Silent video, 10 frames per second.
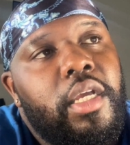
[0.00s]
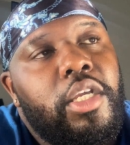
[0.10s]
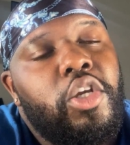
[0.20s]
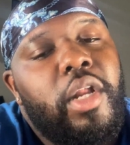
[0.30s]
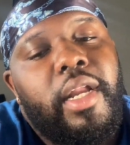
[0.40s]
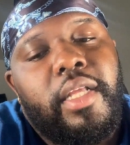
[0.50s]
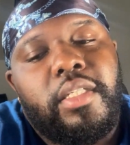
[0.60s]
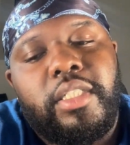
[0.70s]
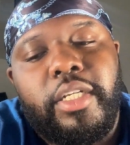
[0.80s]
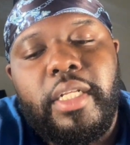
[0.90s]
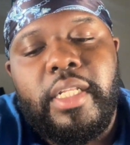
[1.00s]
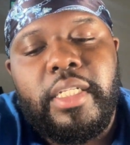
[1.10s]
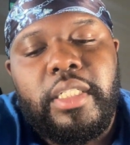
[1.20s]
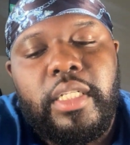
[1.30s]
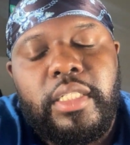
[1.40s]
You're not necessarily
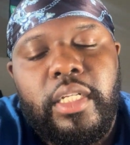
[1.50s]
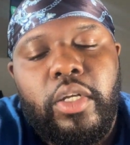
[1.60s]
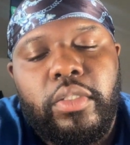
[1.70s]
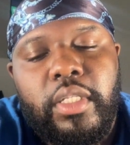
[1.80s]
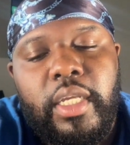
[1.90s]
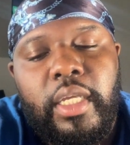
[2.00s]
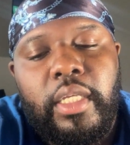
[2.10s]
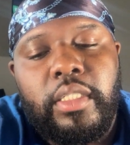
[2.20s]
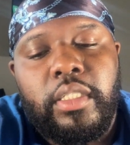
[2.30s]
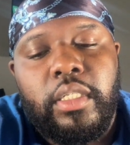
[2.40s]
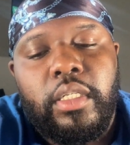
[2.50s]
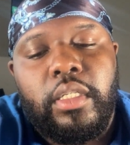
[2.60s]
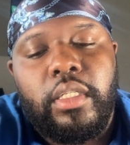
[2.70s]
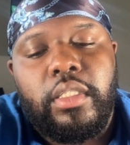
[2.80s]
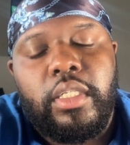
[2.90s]
listening to those things
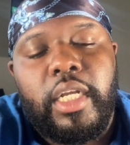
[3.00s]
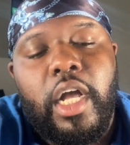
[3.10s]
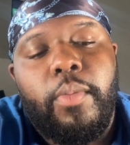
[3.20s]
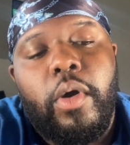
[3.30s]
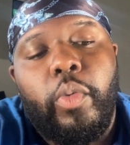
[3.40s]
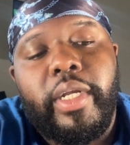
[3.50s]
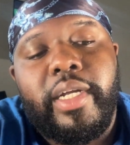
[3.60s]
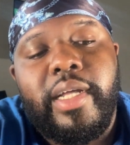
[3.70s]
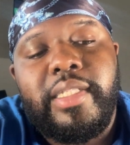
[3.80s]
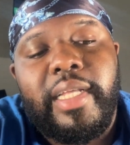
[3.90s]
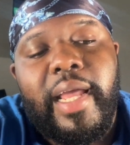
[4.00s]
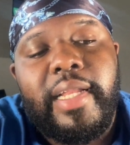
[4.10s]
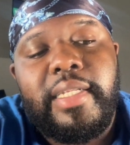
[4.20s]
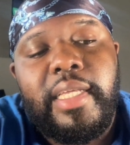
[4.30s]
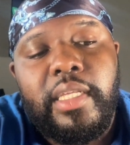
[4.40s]
to come up with content
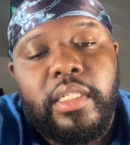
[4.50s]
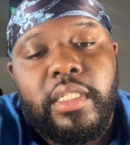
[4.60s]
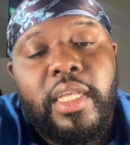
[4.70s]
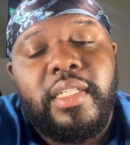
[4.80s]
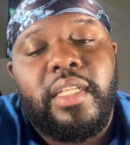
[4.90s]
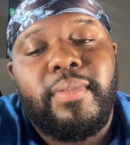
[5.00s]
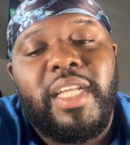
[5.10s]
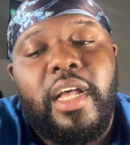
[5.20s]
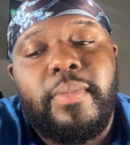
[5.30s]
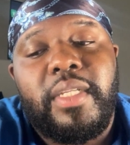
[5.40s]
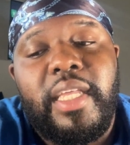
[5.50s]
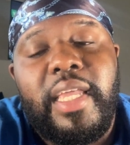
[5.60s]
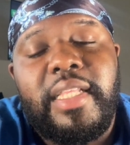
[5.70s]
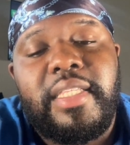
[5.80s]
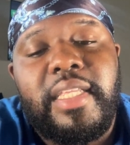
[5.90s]
ideas. Sometimes
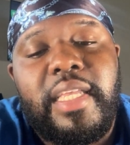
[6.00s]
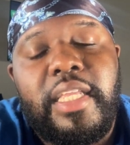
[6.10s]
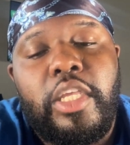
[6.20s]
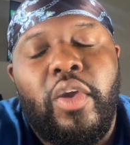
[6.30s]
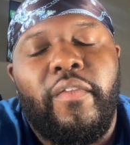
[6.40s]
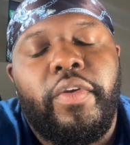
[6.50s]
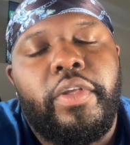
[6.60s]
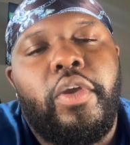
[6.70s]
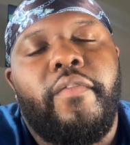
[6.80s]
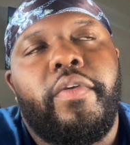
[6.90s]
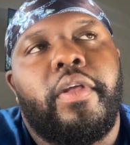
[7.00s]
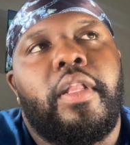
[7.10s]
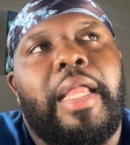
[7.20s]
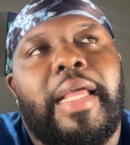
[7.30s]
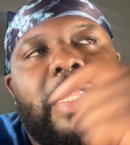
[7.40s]
it's you ever
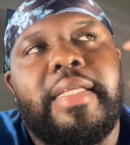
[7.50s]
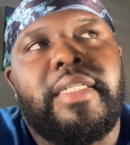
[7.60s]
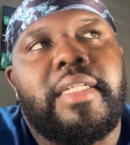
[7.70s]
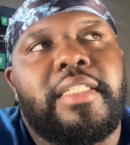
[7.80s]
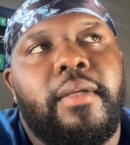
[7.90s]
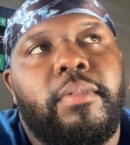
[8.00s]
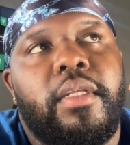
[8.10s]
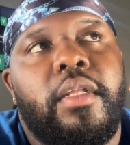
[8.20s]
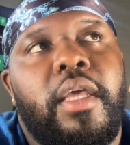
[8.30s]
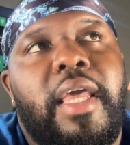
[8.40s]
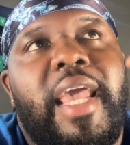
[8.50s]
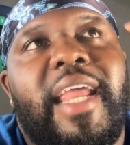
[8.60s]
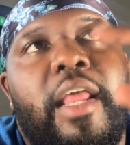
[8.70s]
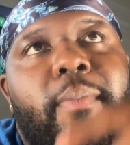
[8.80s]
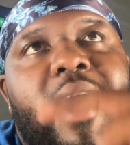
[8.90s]
like listen to something
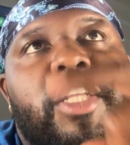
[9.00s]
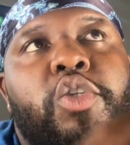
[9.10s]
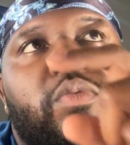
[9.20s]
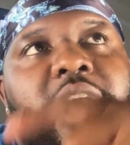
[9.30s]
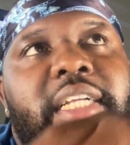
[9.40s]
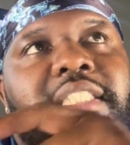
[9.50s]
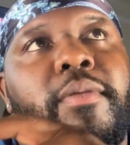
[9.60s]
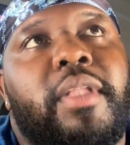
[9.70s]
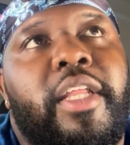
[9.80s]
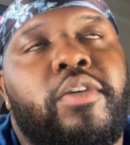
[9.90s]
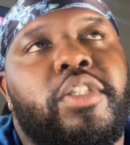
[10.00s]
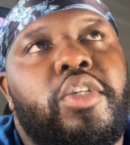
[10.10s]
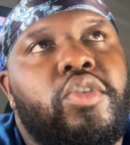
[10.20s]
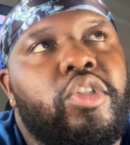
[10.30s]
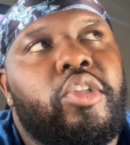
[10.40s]
and it made you think of something else, and
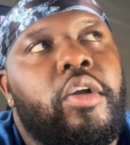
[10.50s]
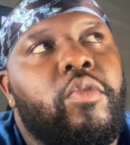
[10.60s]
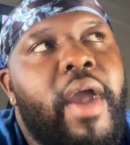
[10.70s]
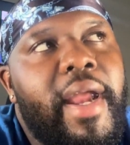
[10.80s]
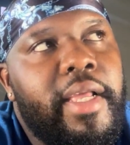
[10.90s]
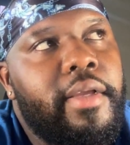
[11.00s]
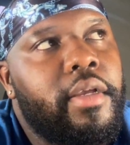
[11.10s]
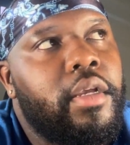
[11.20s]
you just start writing.